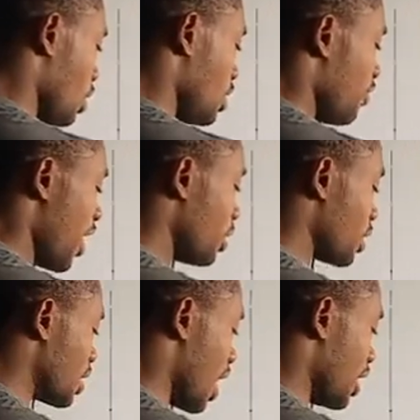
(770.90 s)
divide both
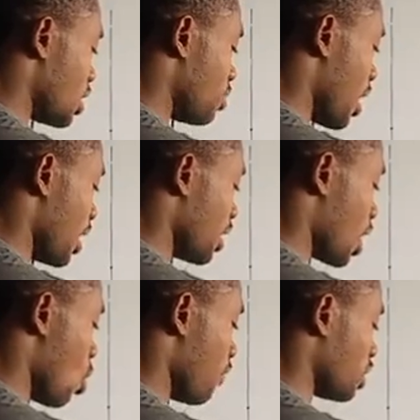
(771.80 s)
sides by the
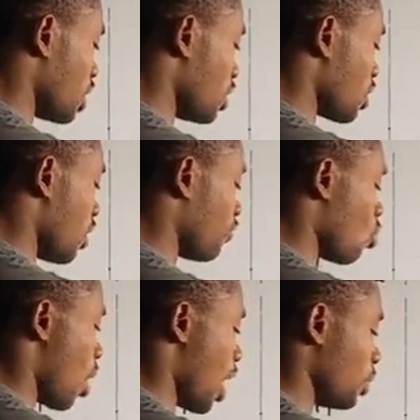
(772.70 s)
coefficient of
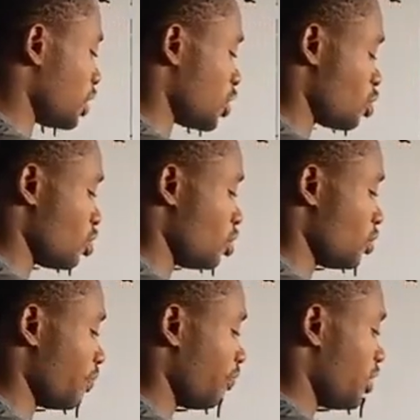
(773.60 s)
y, which is
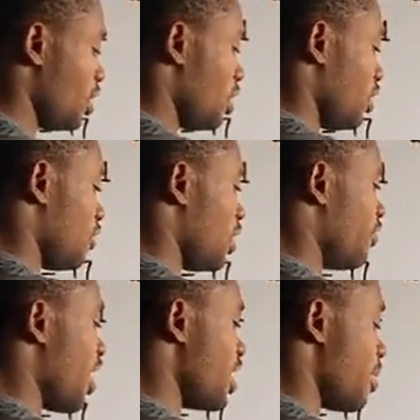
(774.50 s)
2. If you
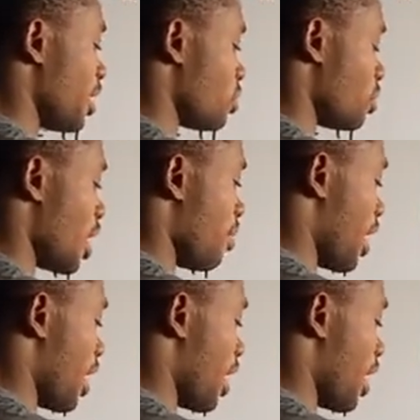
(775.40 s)
divide it by 2, you get